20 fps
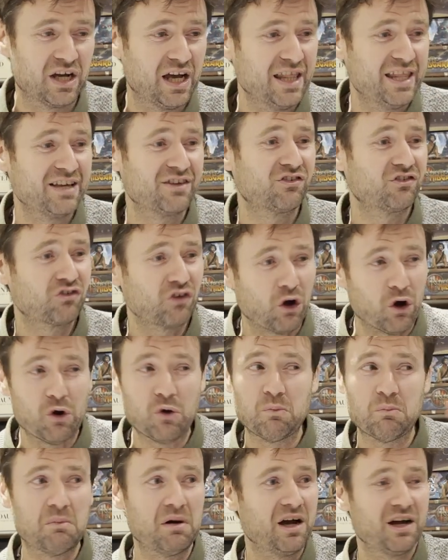There's so
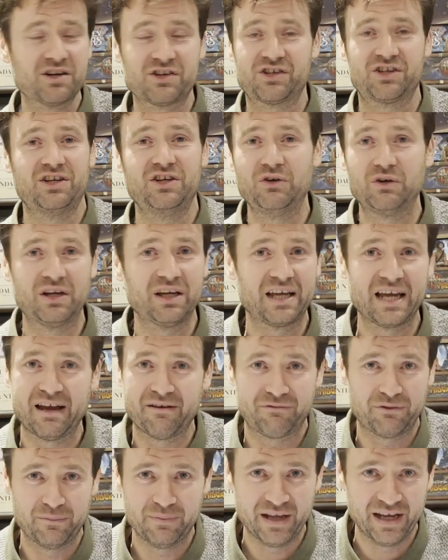much you can get
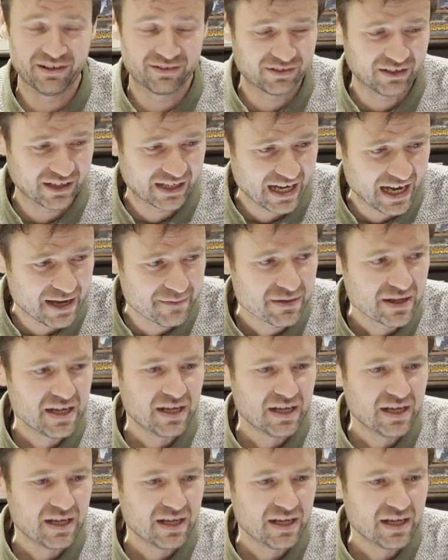from this, okay?